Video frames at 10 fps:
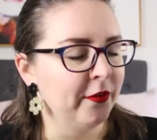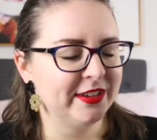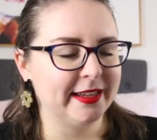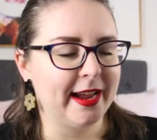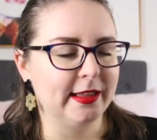
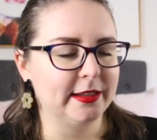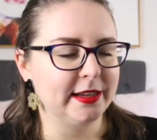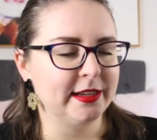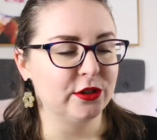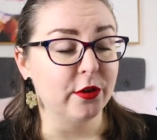Obviously, Kaylin
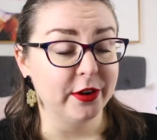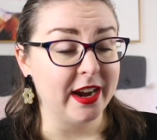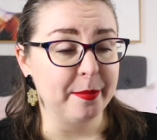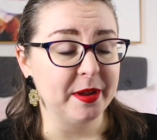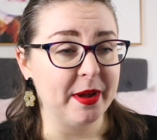is not very
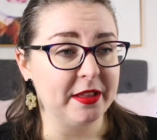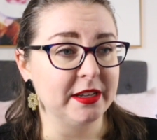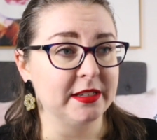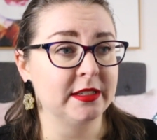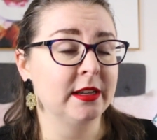happy about
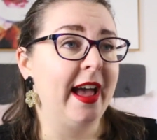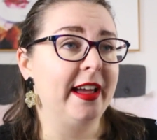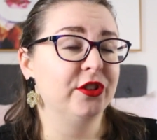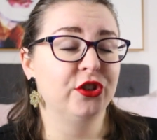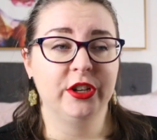this,
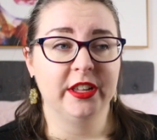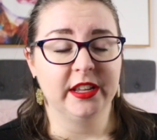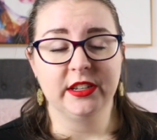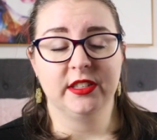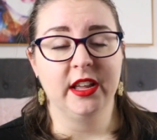and she
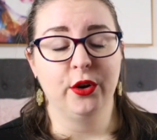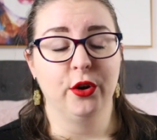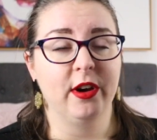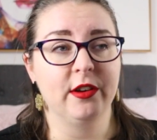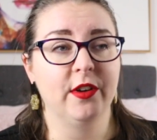thinks that her
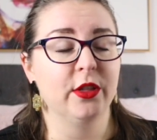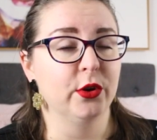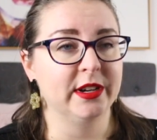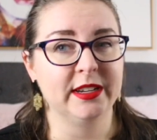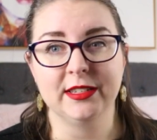
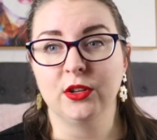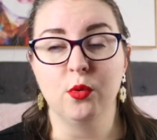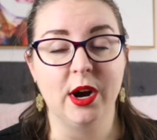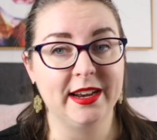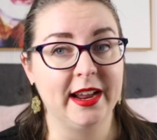grandfather is
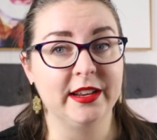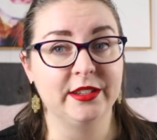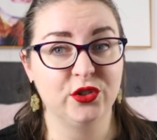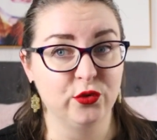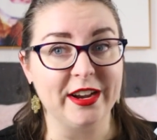quite a
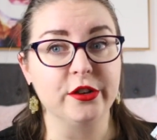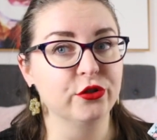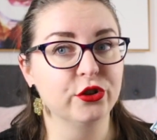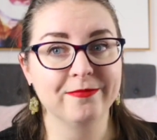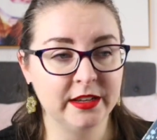
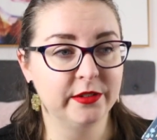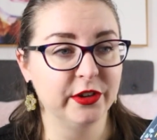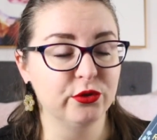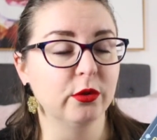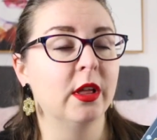strange
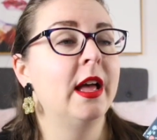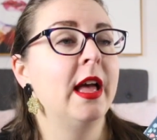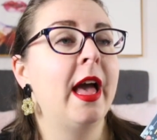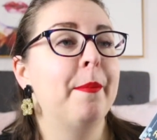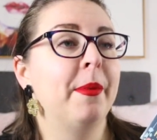individual,
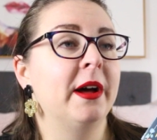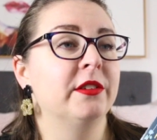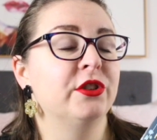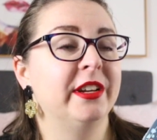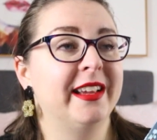
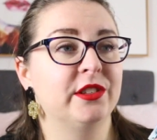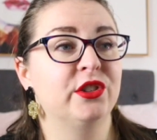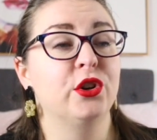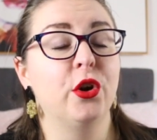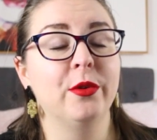but she gets
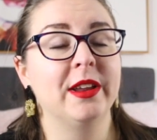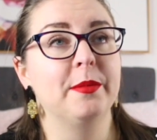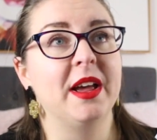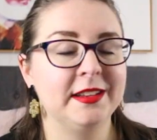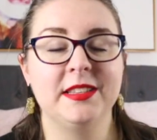to know
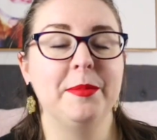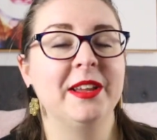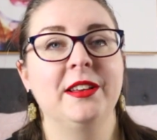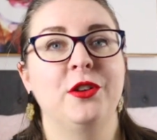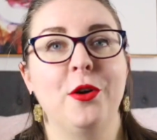him as they
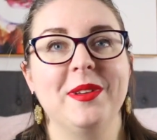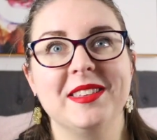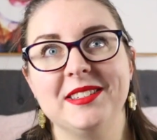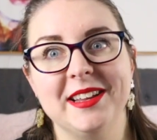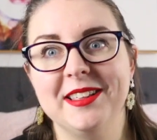begin combing
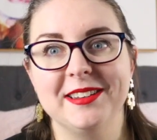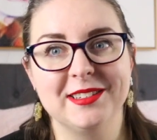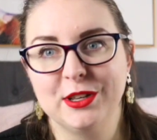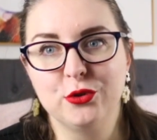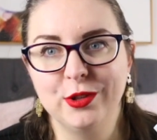the sea that
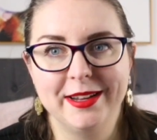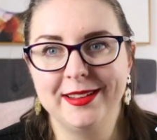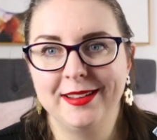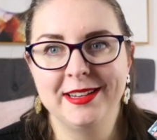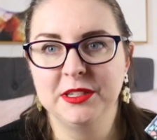is
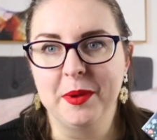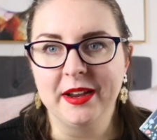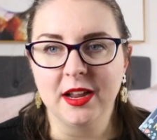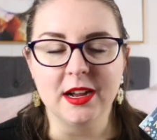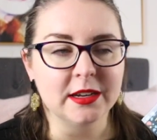literally his
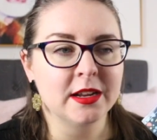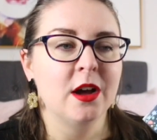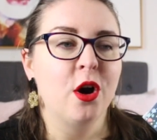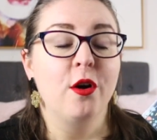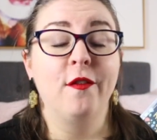backyard
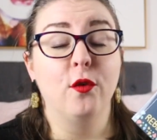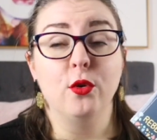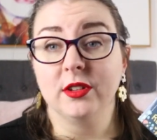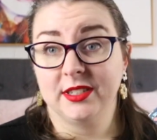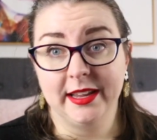
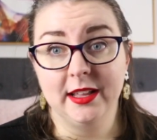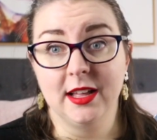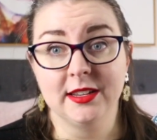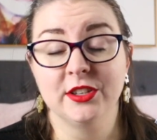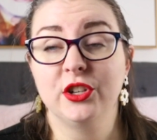for sea
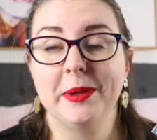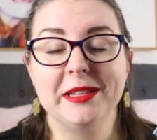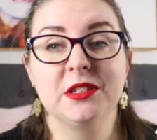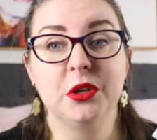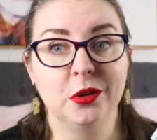glass and she
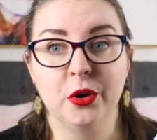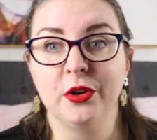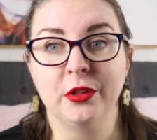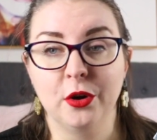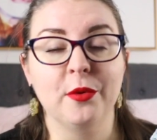begins to learn
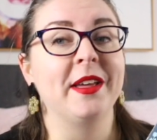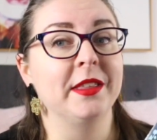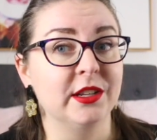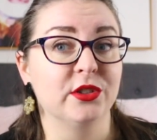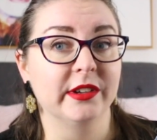a lot about
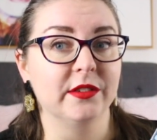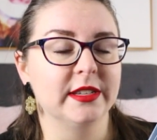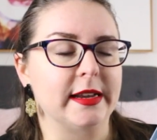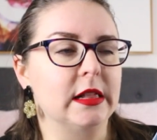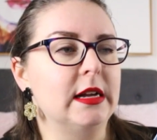the history of
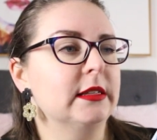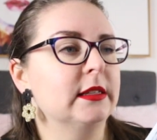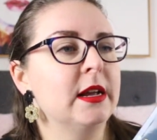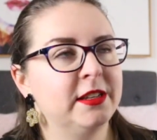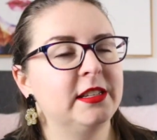sea
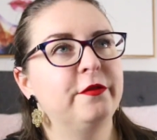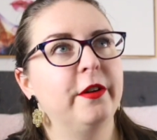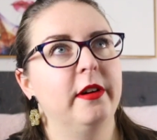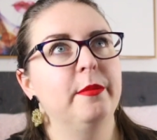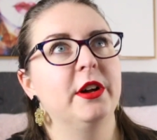glass. This is
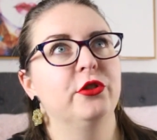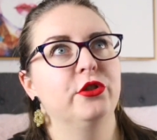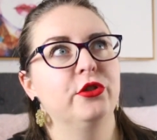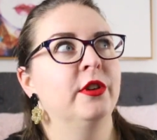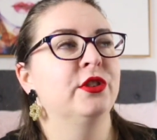very
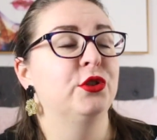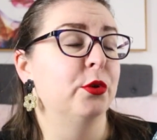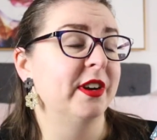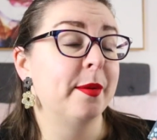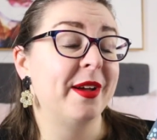much a
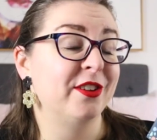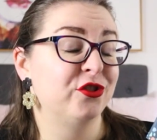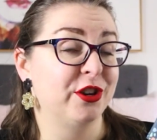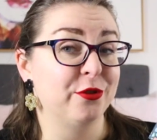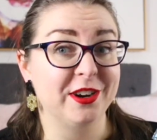story about
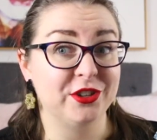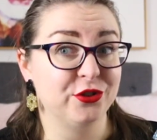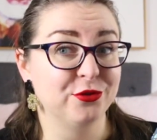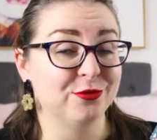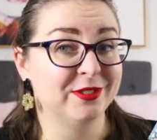
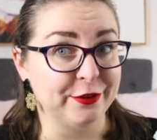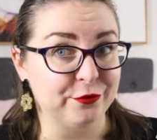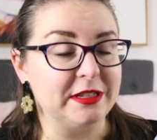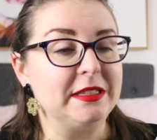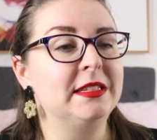generational
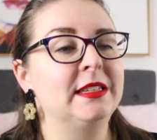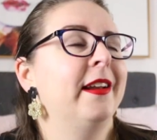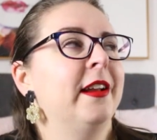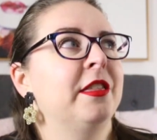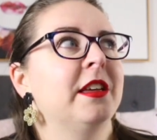difference
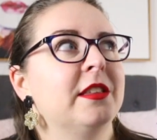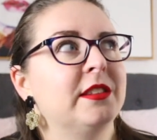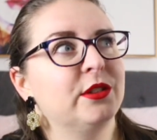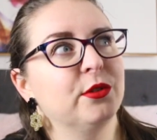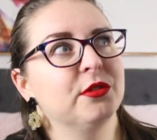and I think this
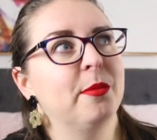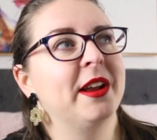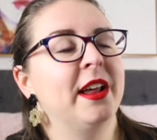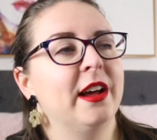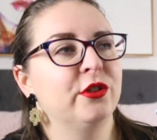is also
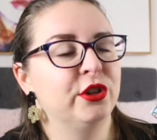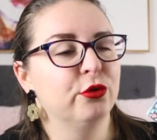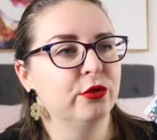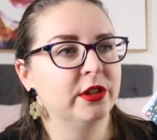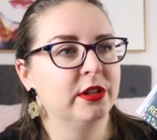about how
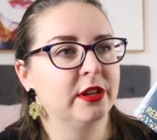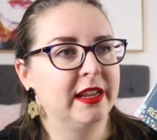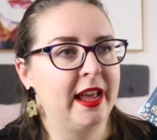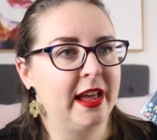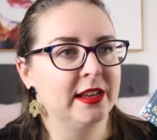children
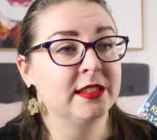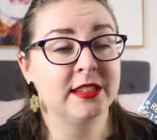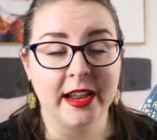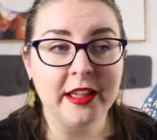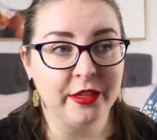can
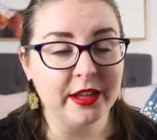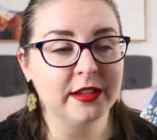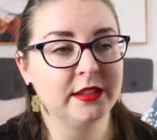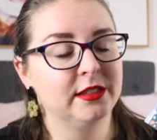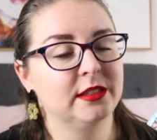say
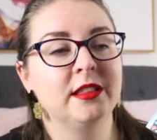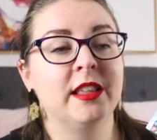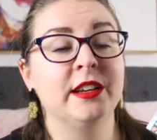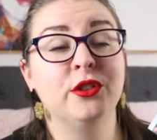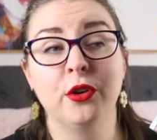things
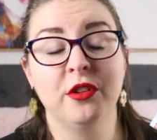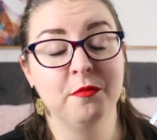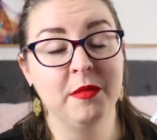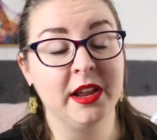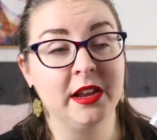they don't
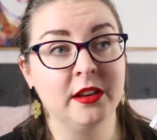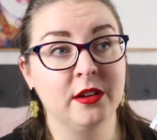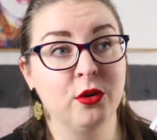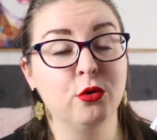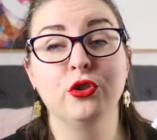
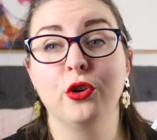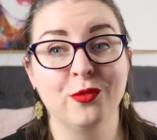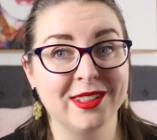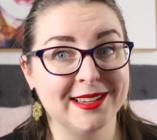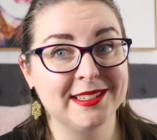mean or don't
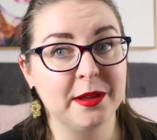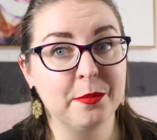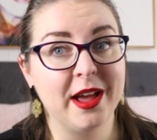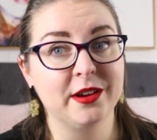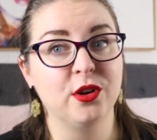realize the
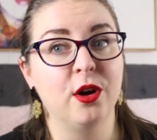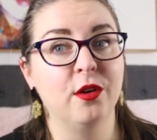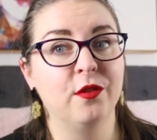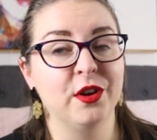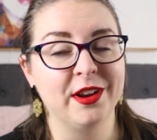impact
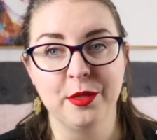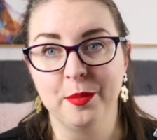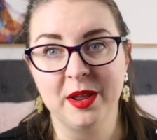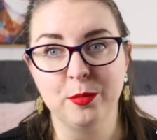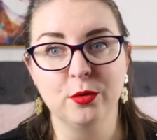of on other
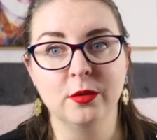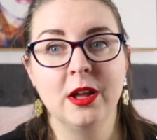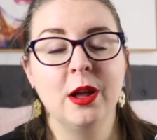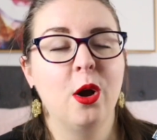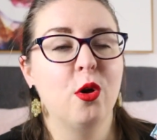people
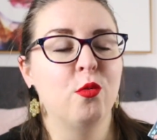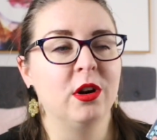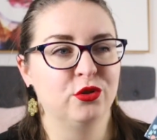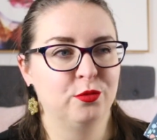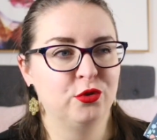
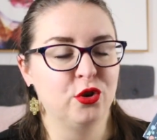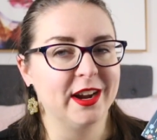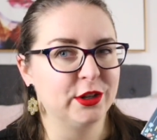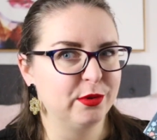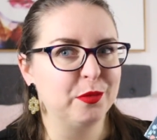while
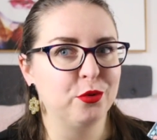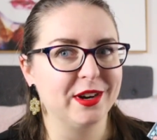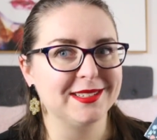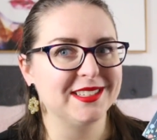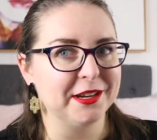trying to
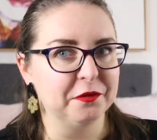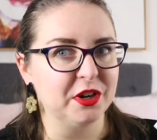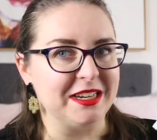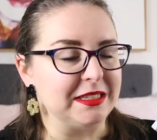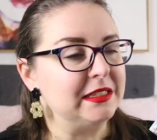impress their
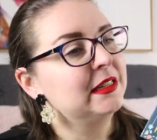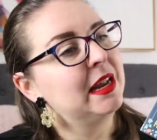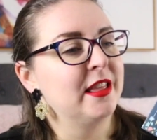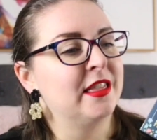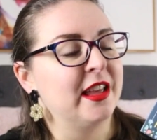friends,
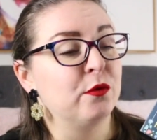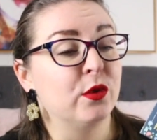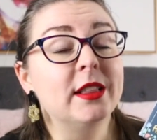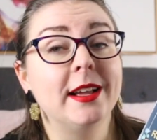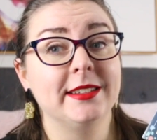then
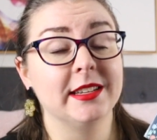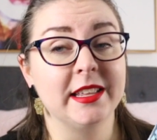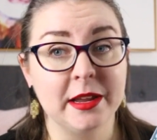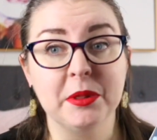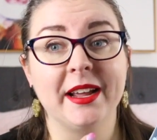realizing
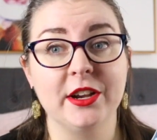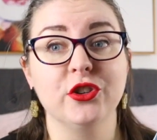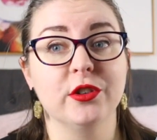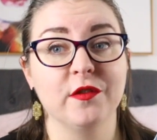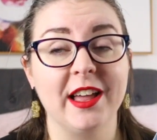the
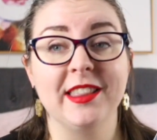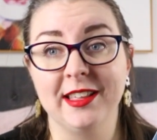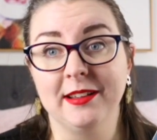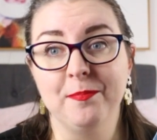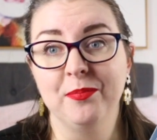implication of that
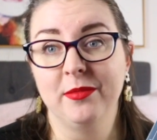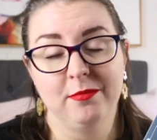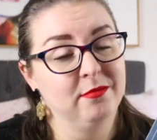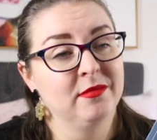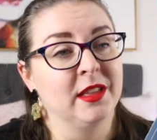that
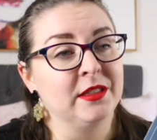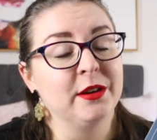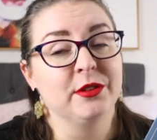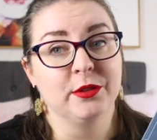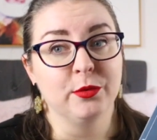that
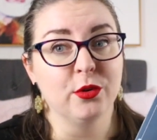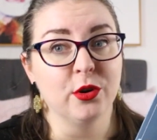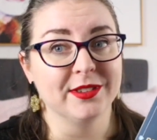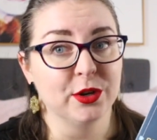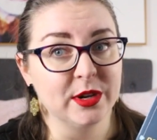there is a real
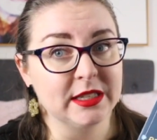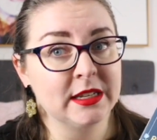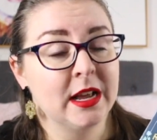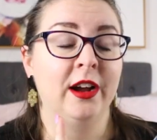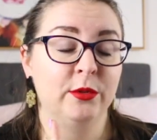
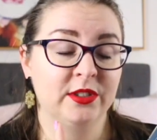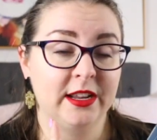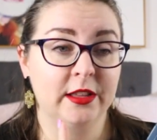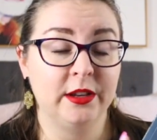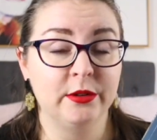consequence. I will
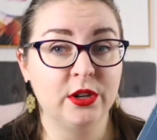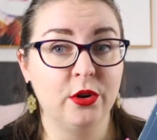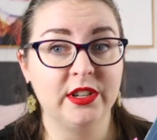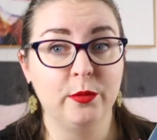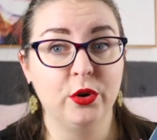say that there is a
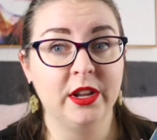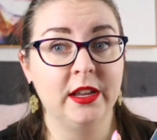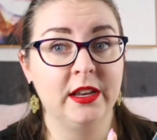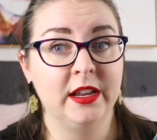content warning in